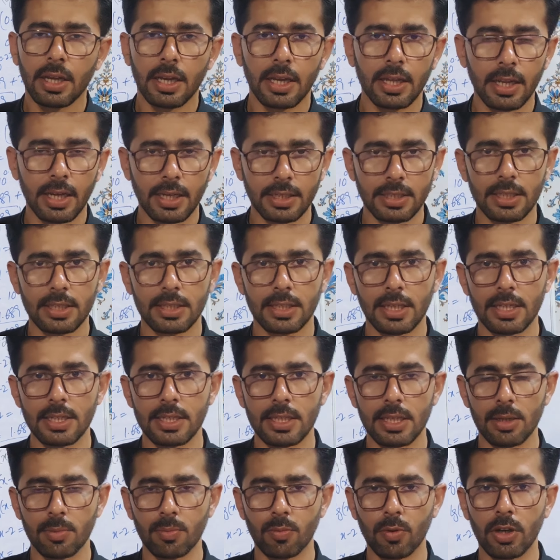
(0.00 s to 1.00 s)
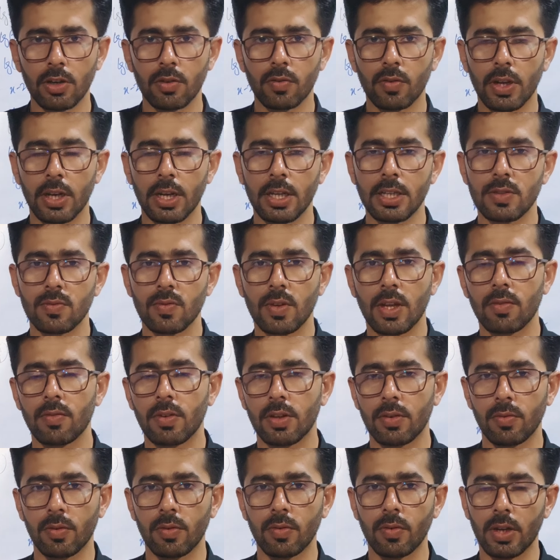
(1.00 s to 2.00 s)
in exercise 3.1 as well,
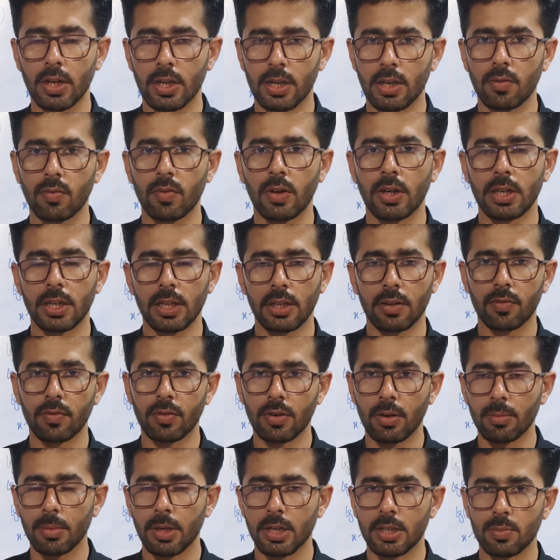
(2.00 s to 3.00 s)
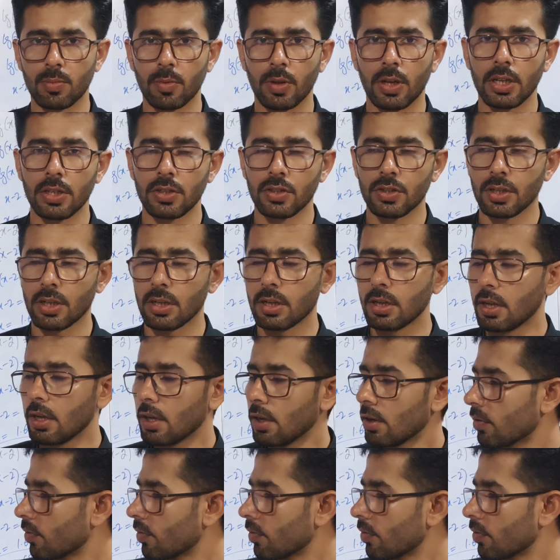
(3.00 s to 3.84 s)
when we were converting from exponential